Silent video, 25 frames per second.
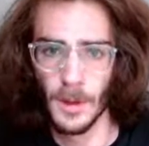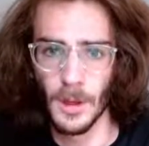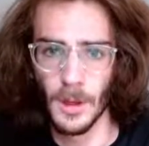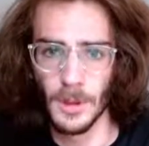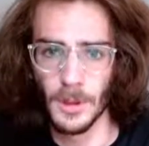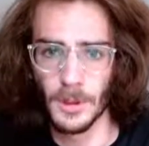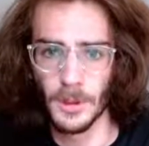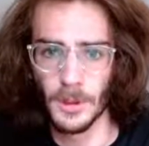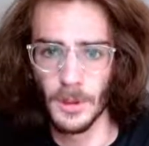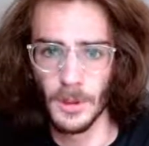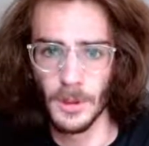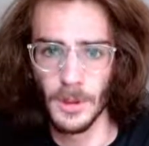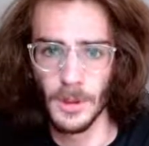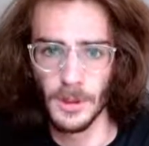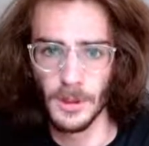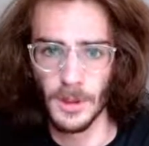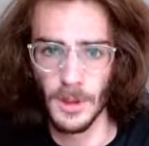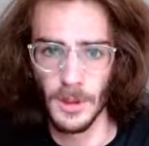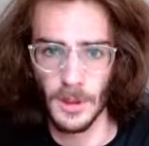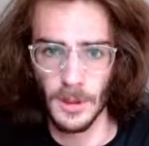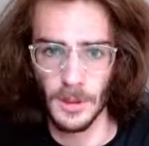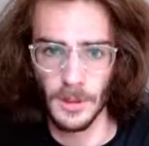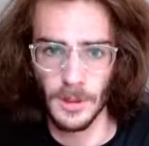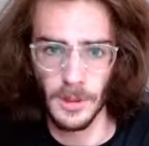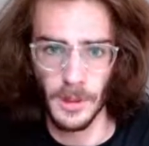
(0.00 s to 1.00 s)
it's really just
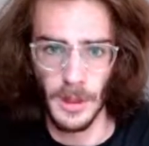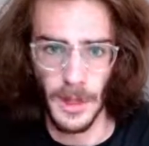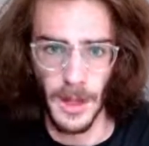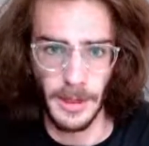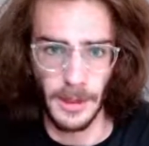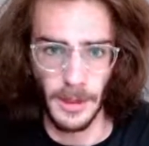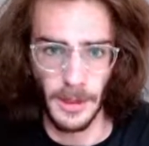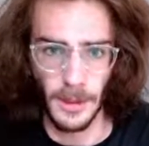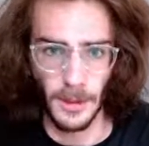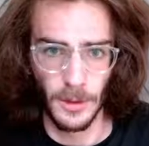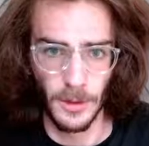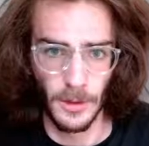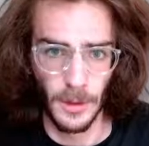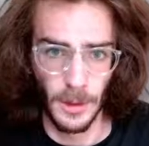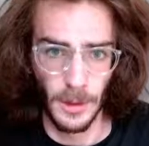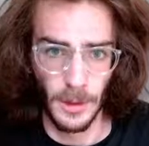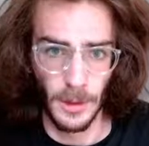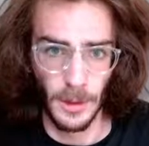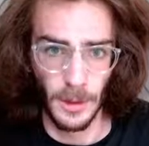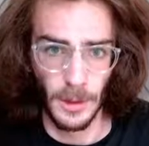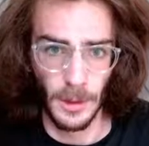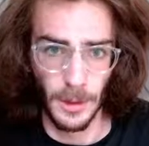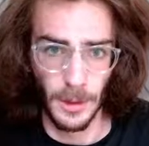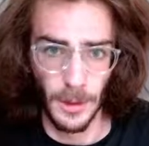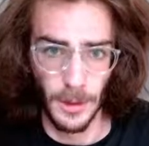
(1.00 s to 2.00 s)
like a Slack
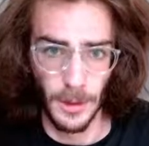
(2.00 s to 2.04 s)
integrated